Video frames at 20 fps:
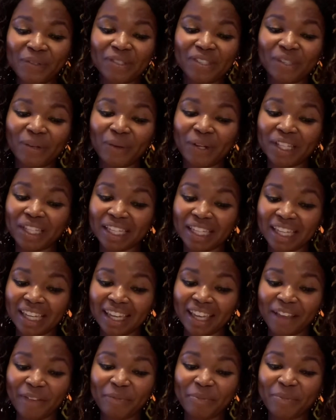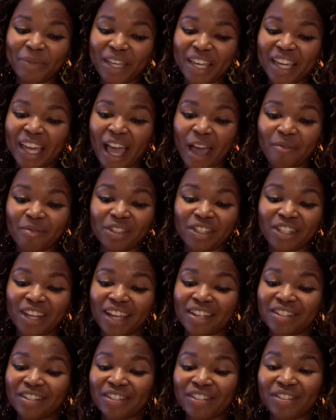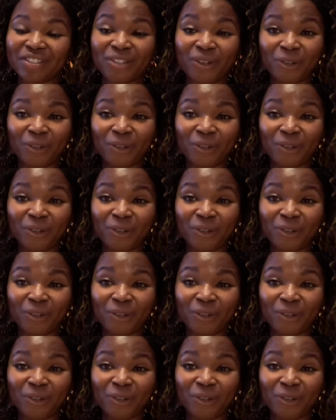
So again, big happy changes is